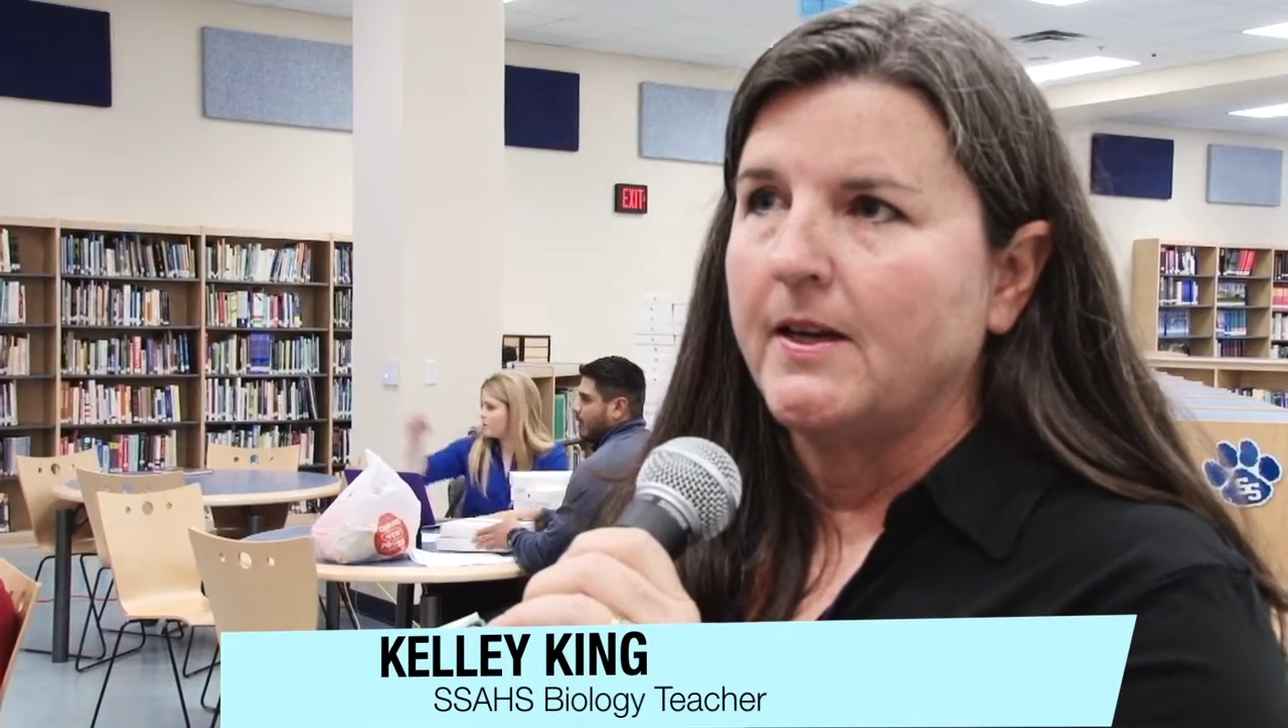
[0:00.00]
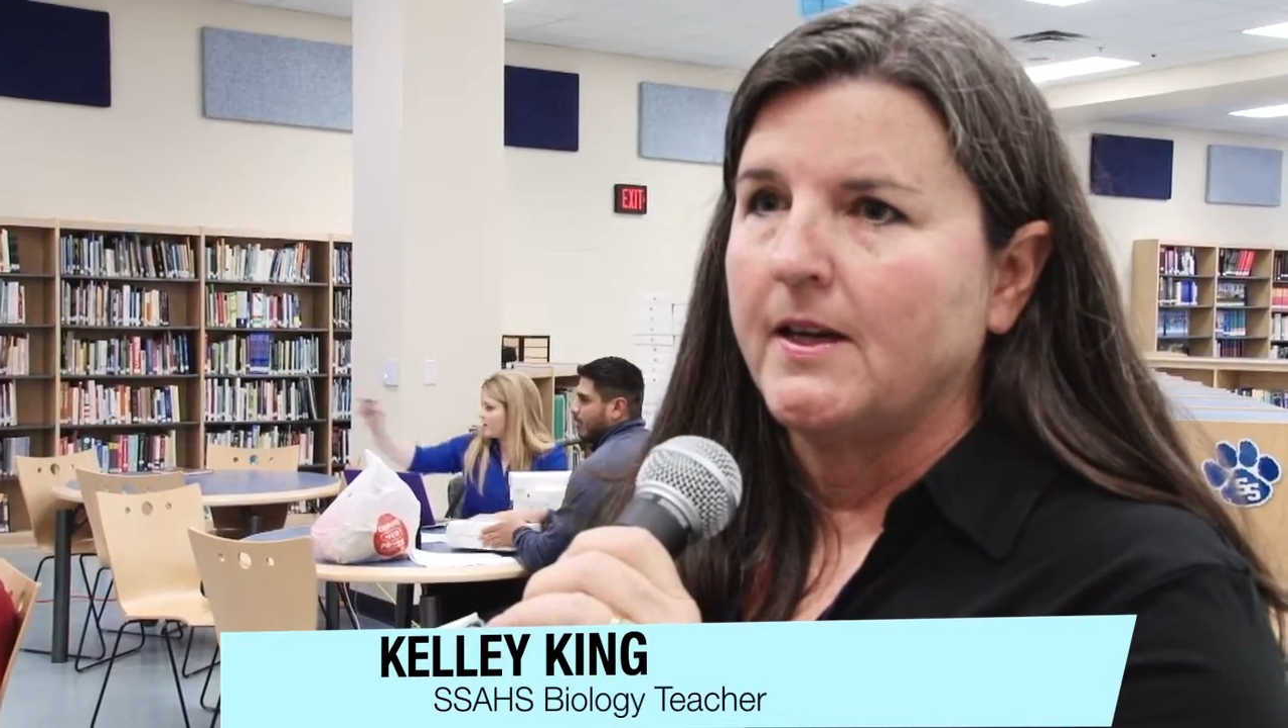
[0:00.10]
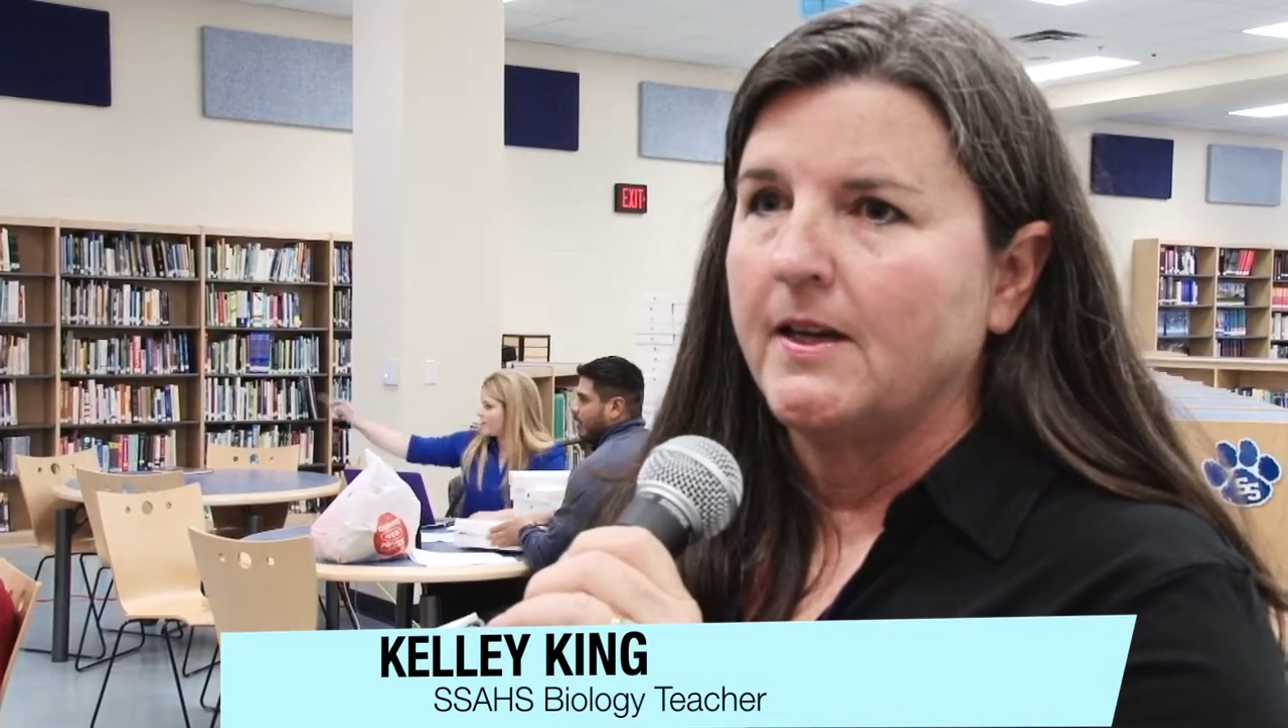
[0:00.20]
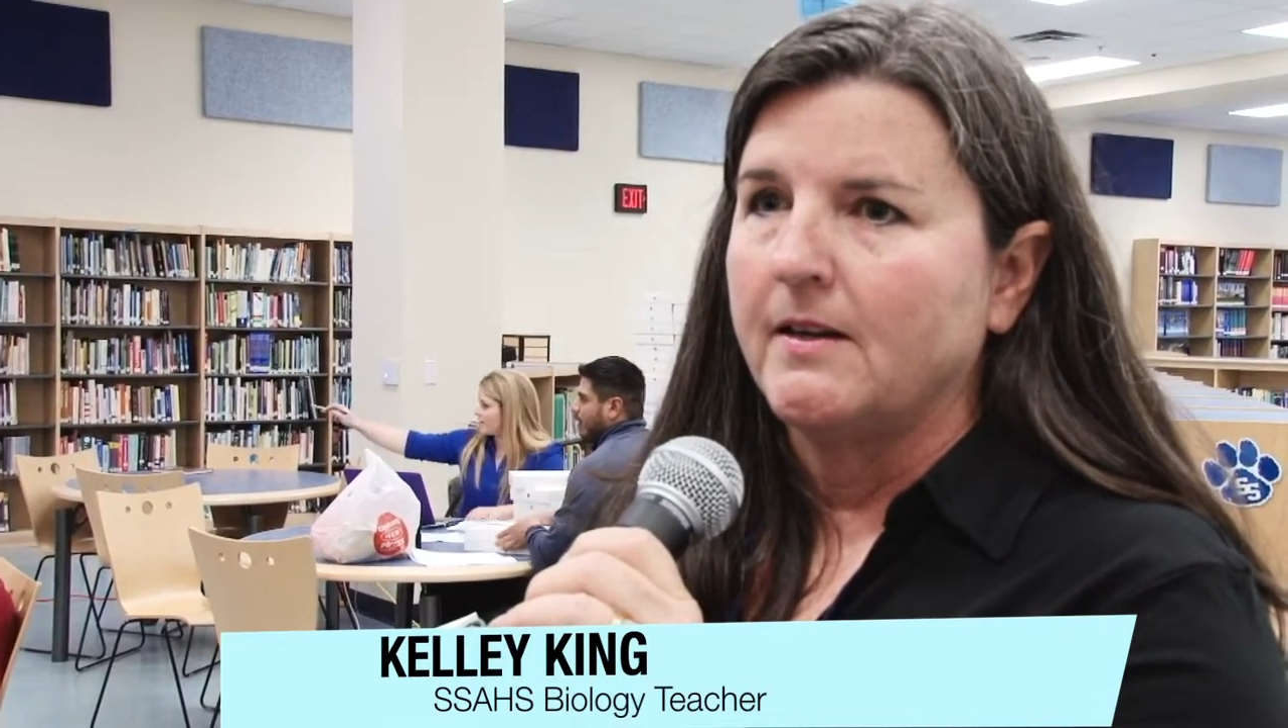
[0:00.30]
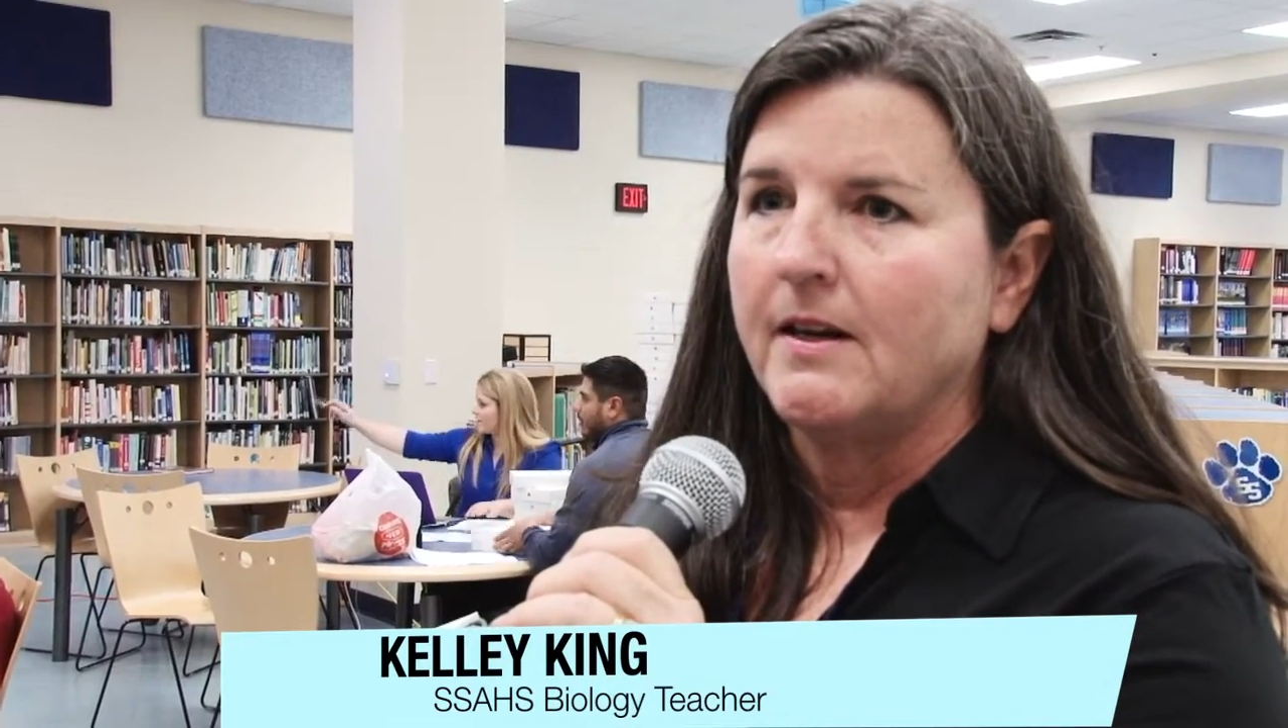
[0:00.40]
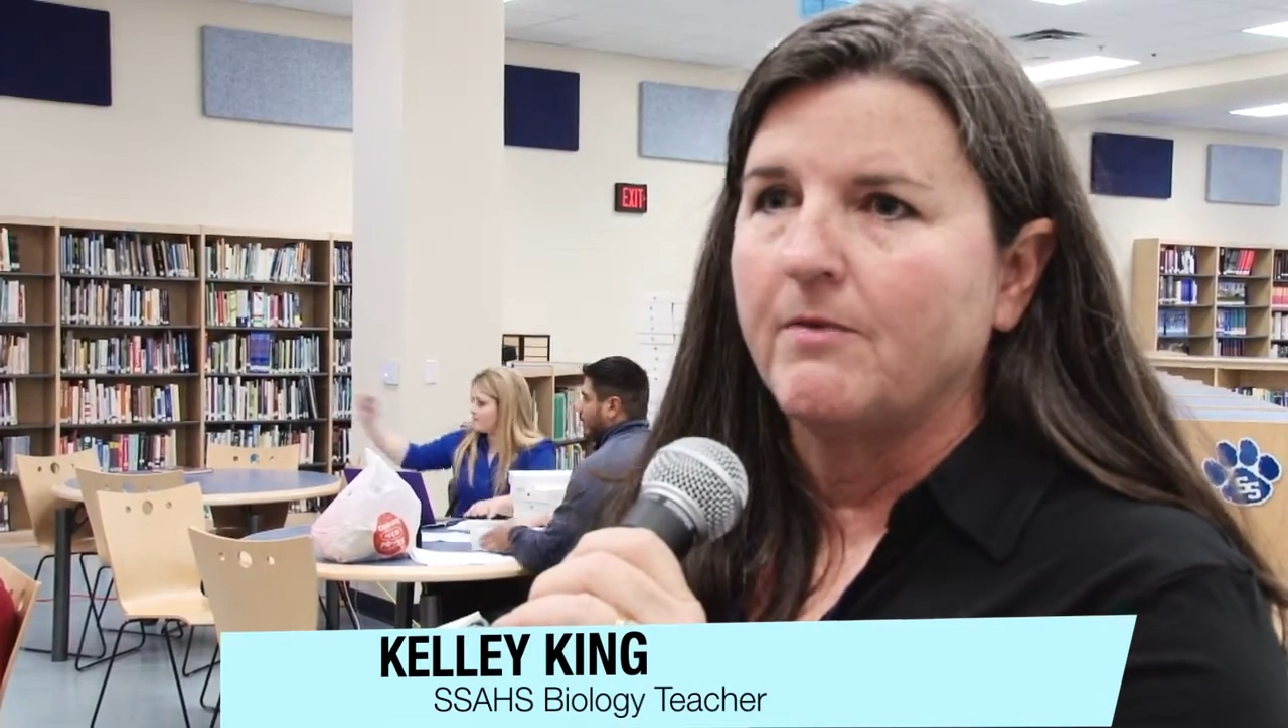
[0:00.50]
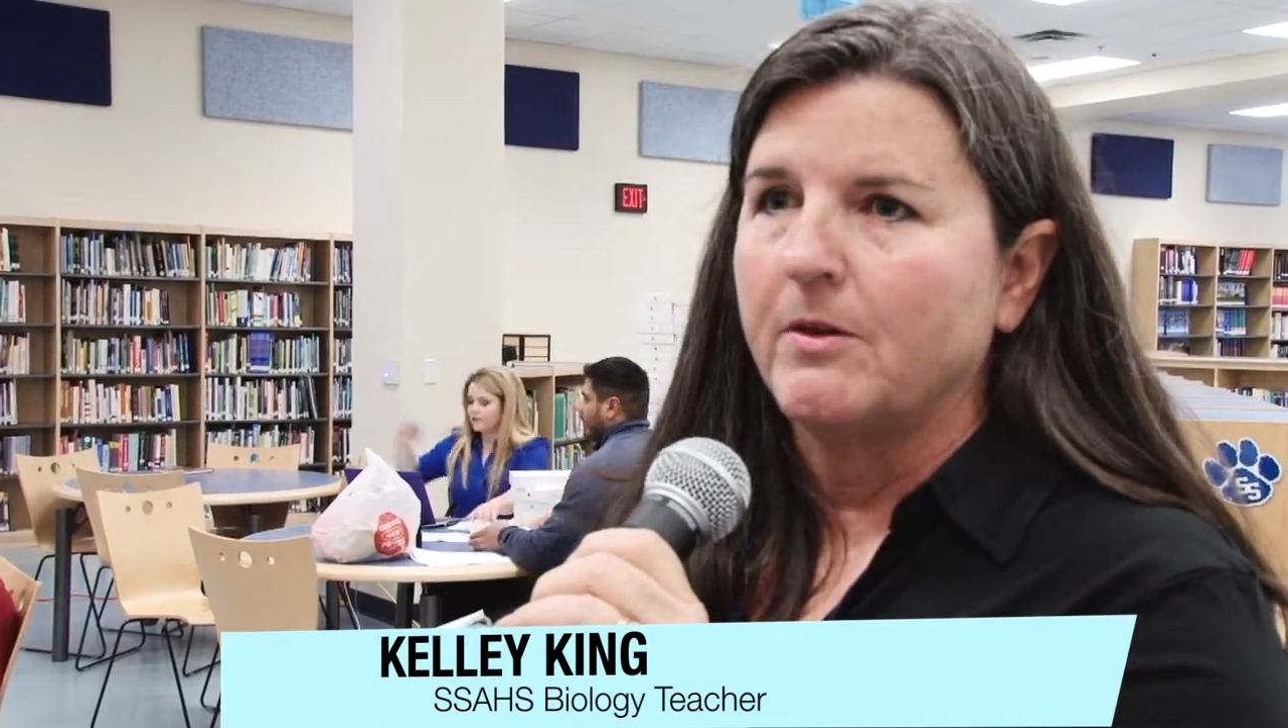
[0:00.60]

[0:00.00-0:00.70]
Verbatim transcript: and have